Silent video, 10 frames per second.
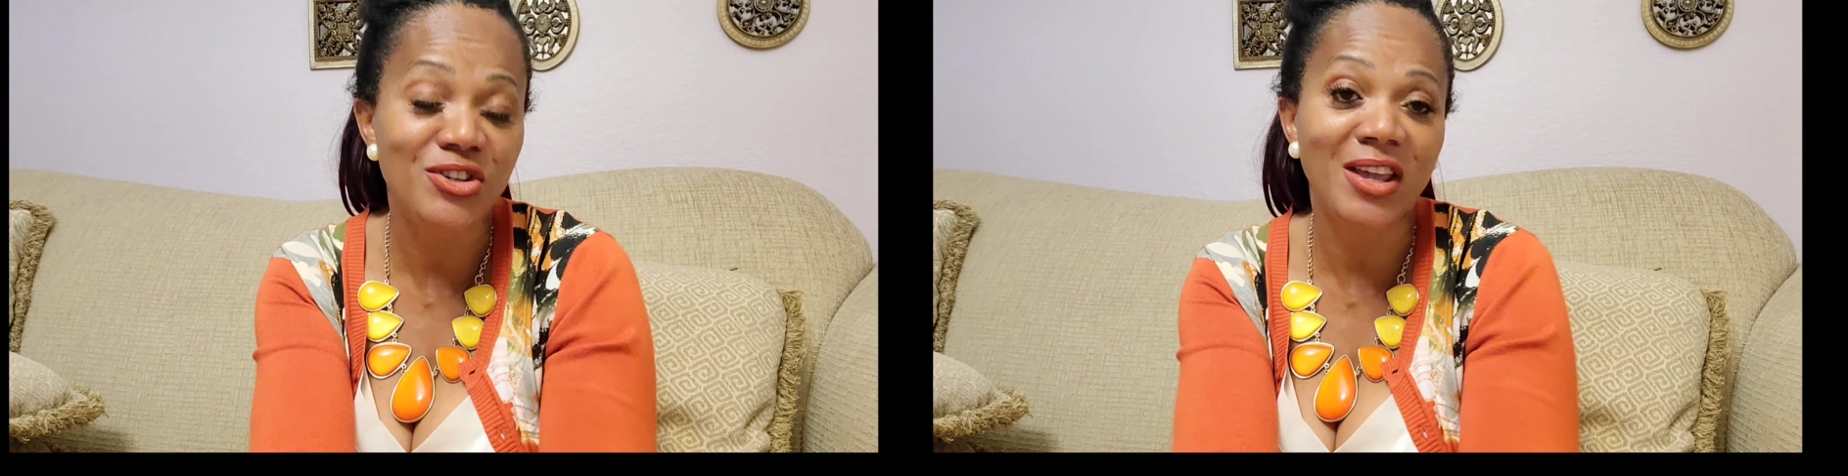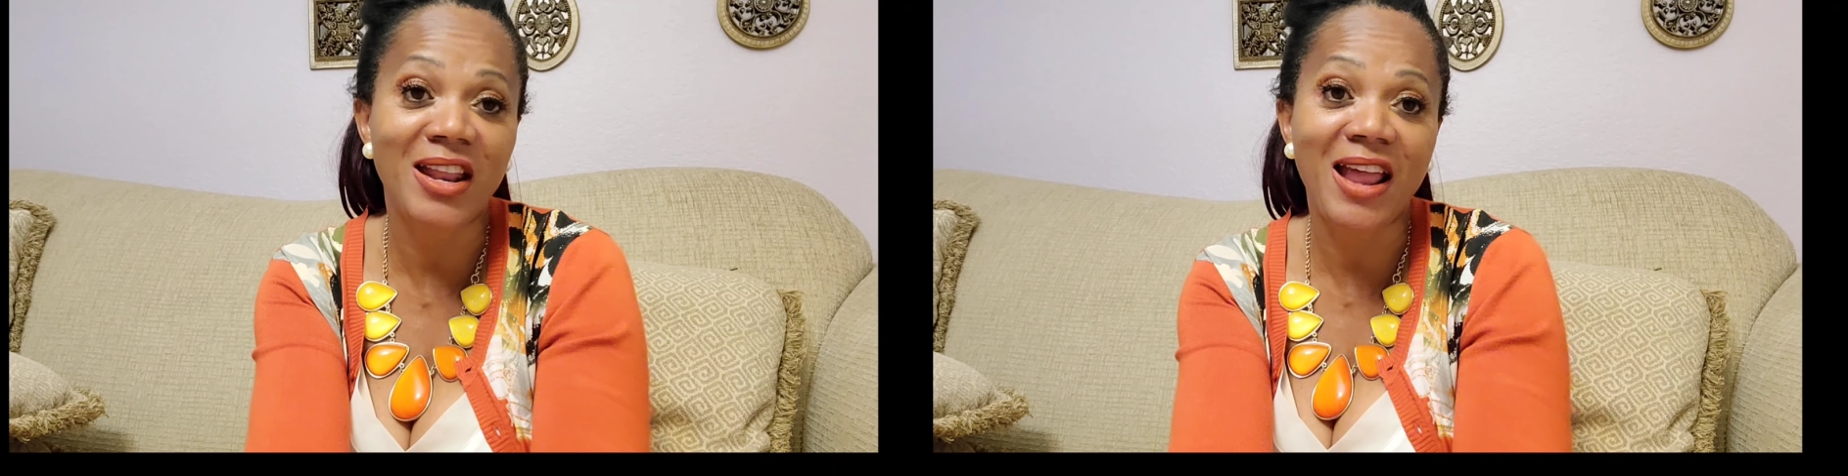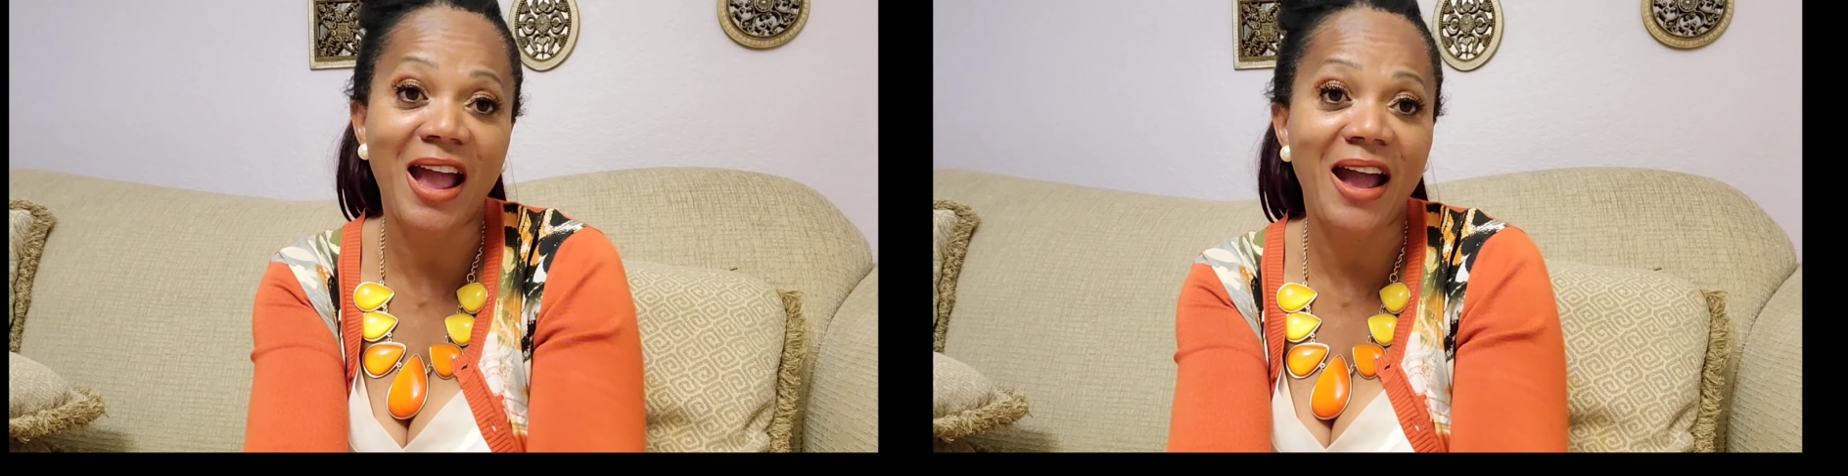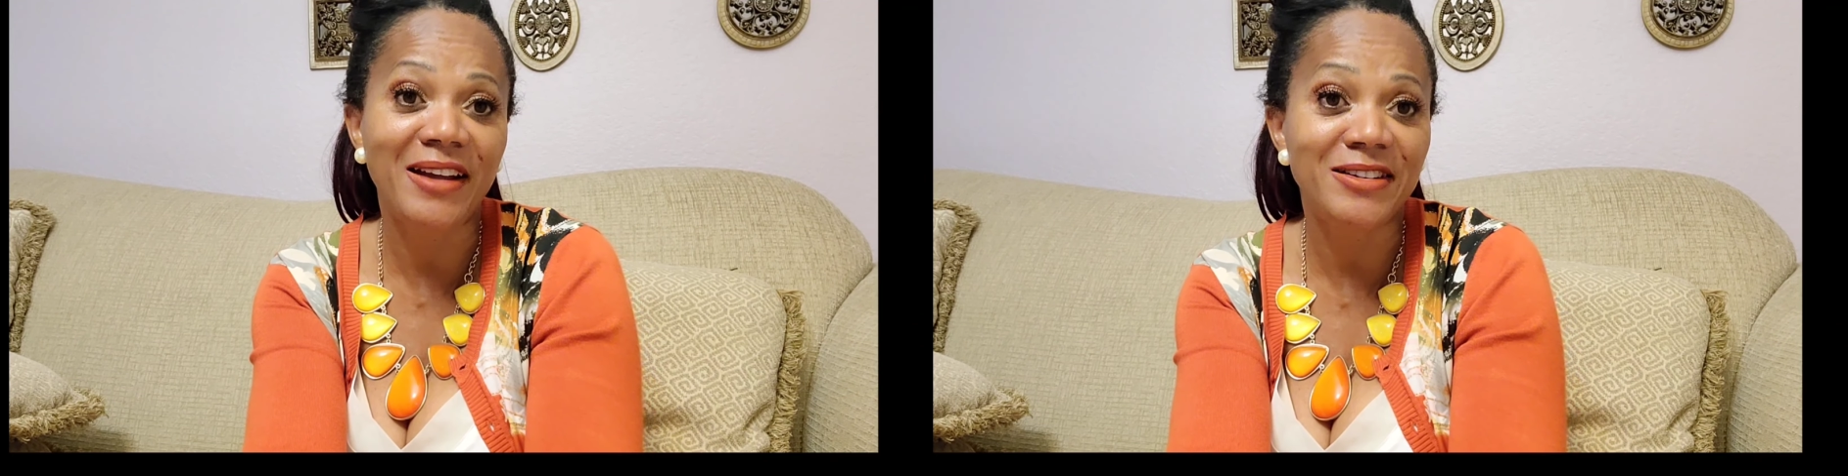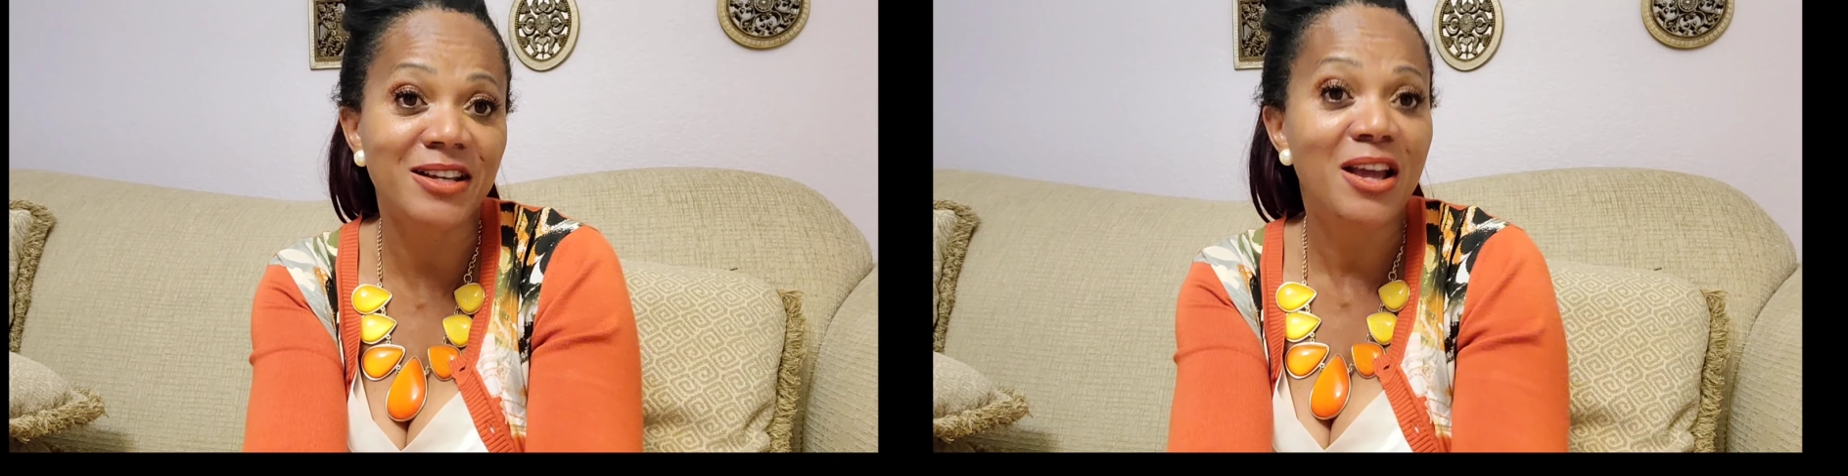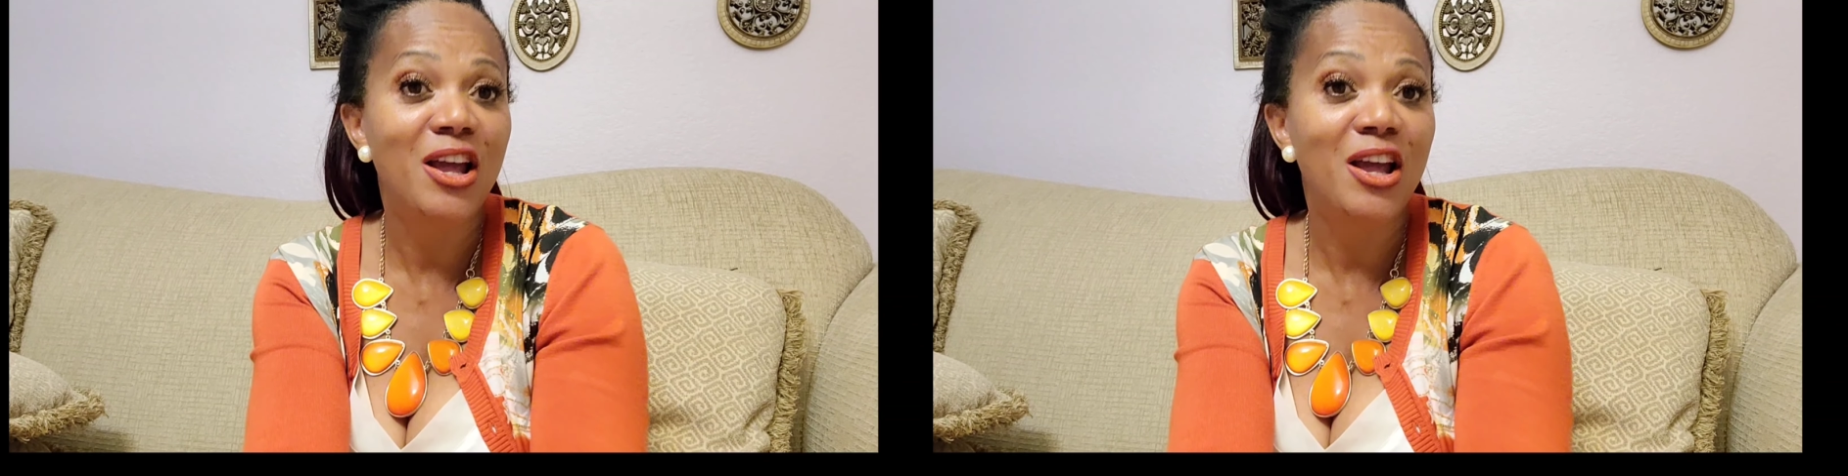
you can add,